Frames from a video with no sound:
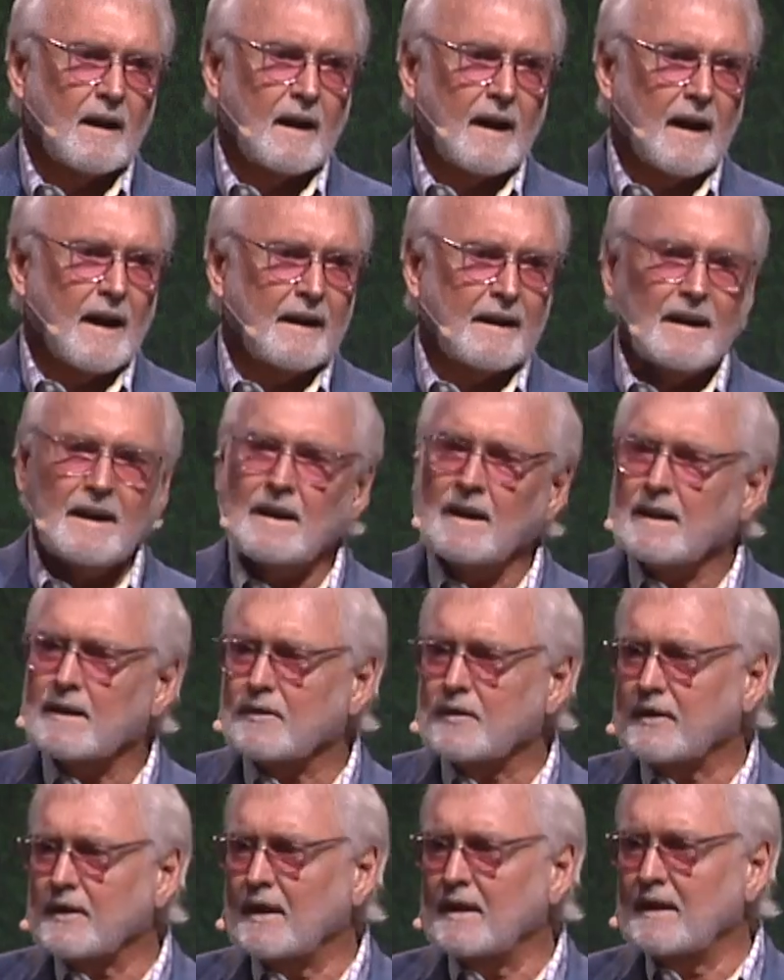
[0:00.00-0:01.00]
I need
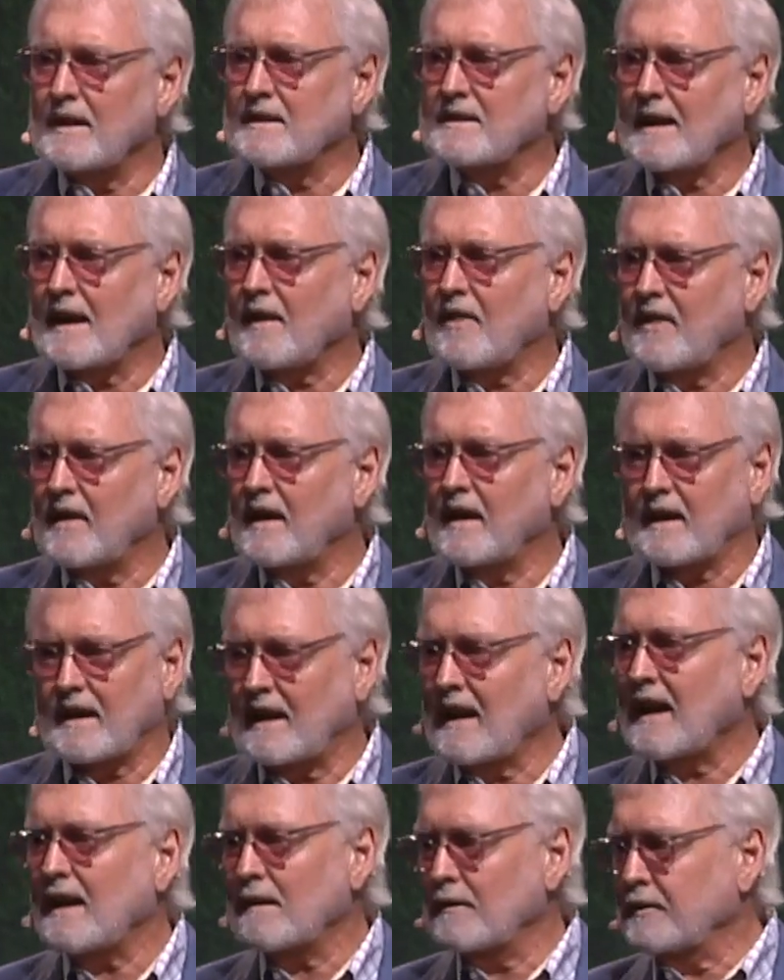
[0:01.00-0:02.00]
enough Sundays, I think,
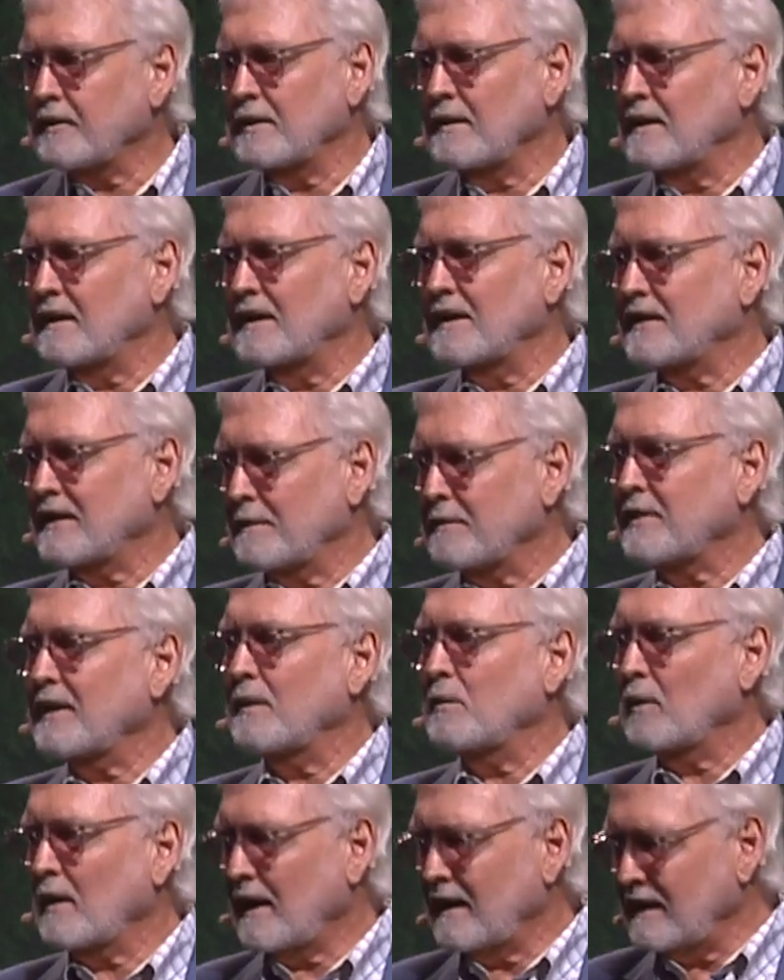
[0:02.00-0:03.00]
and I don't do this. I'm
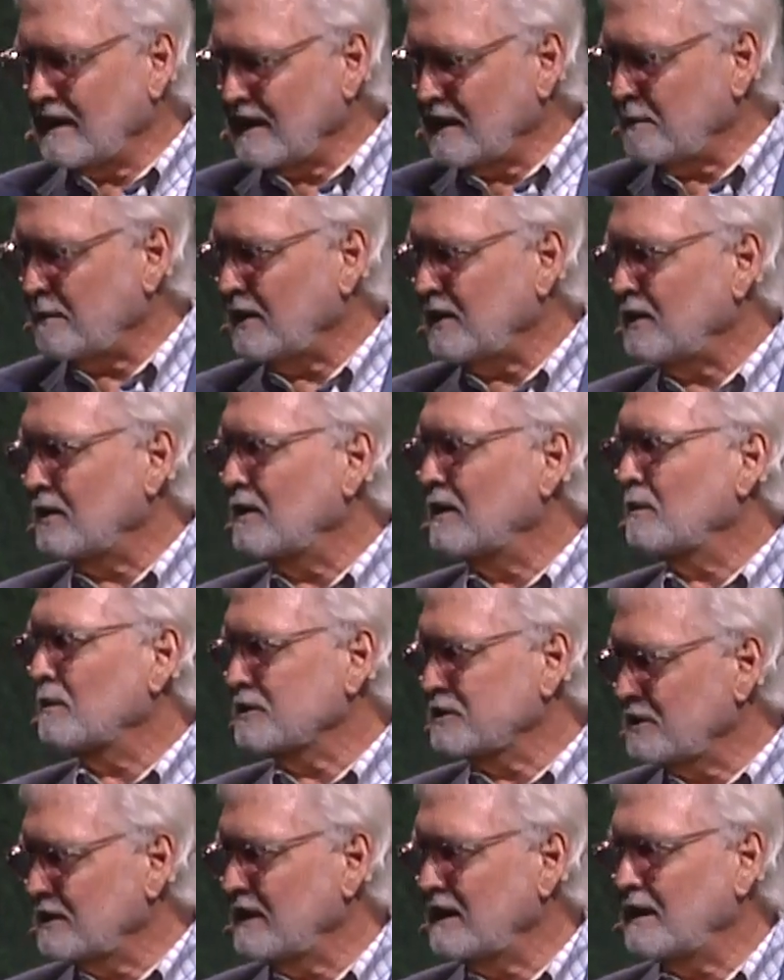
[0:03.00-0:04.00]
saying what I need to be doing and
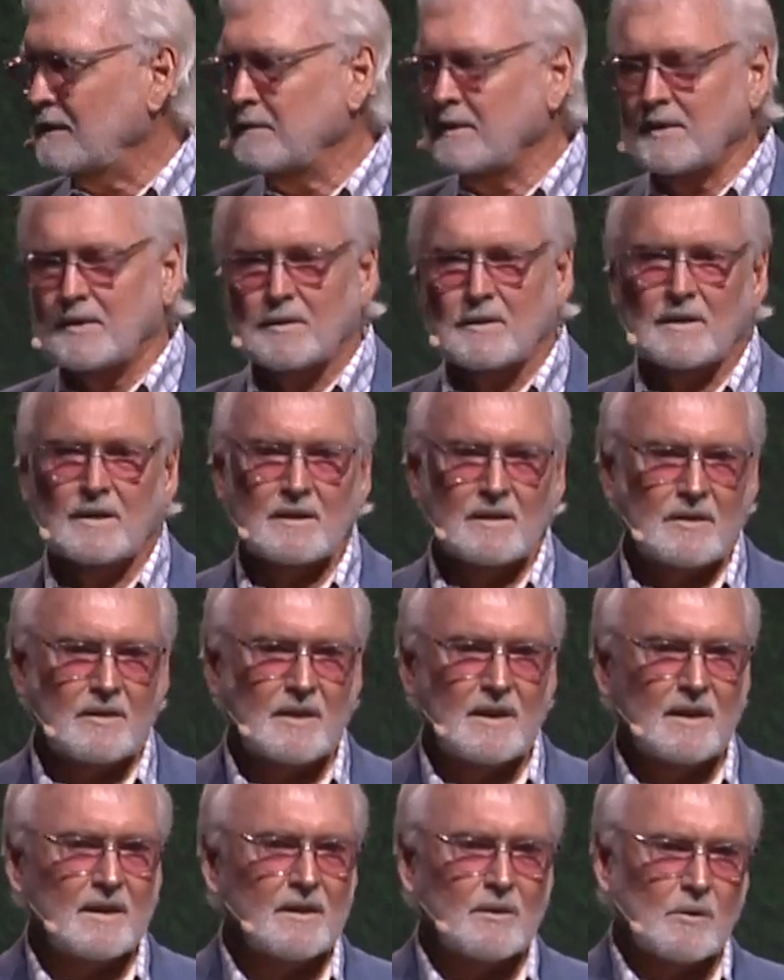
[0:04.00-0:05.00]
what you need to be doing. You
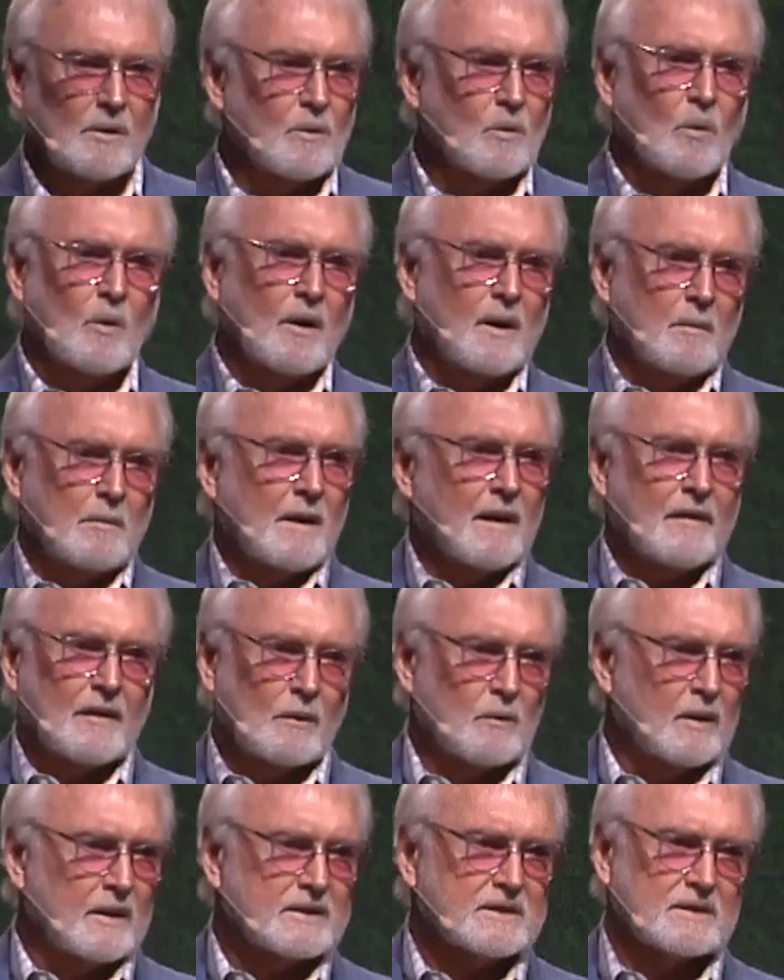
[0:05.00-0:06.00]
need to quit worrying about the
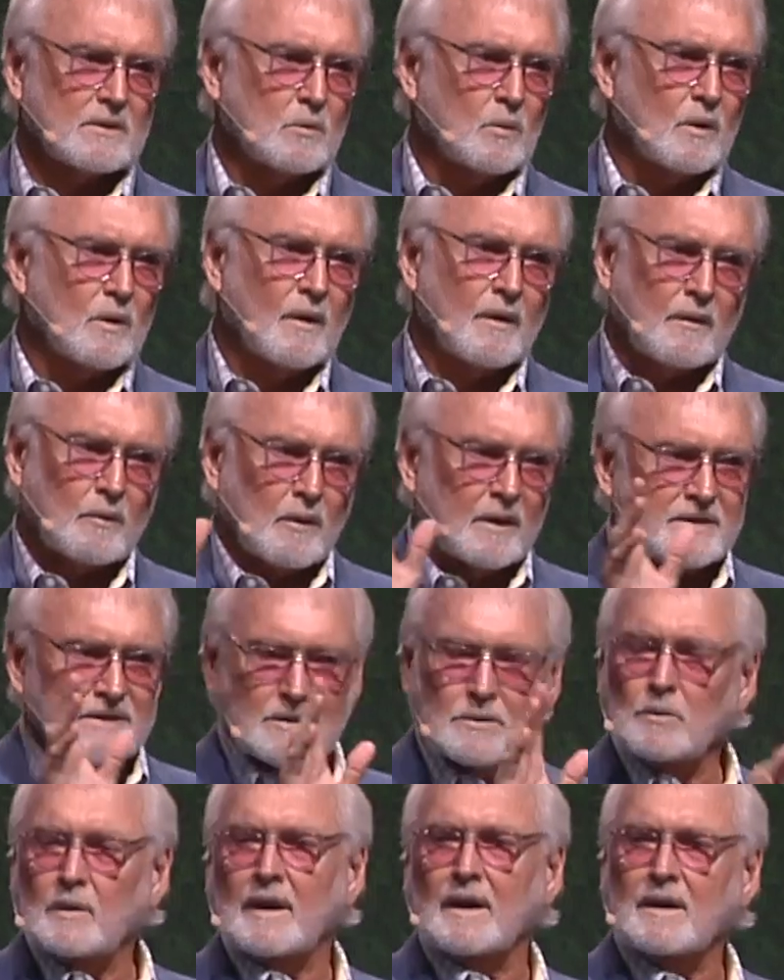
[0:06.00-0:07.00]
rest of the world and the rest
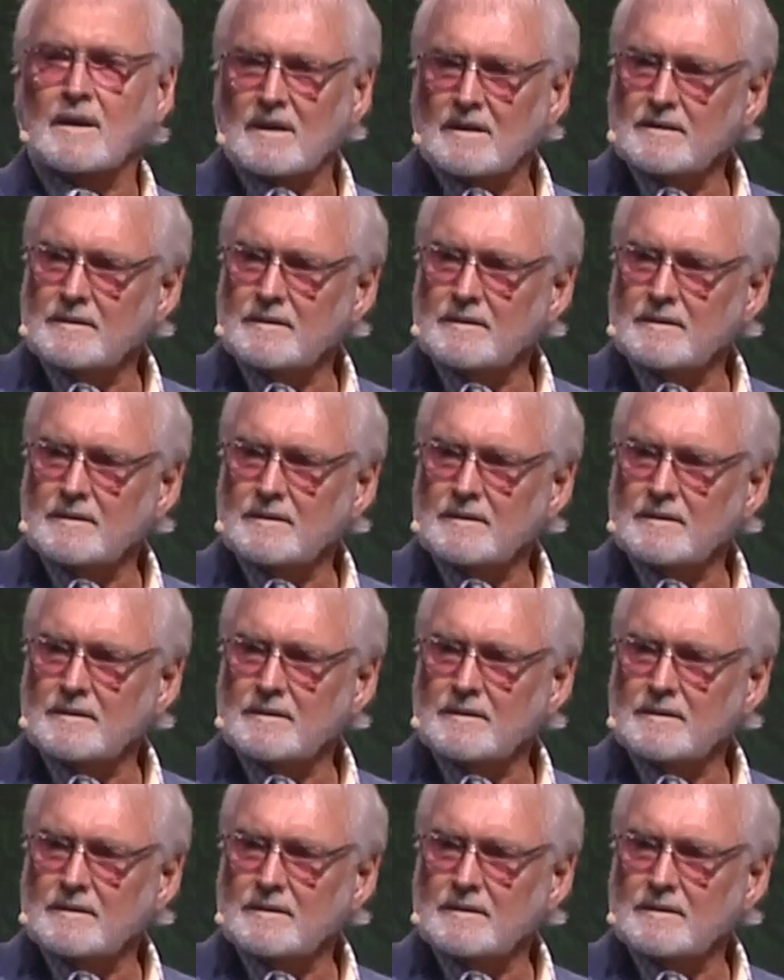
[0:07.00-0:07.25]
of the week.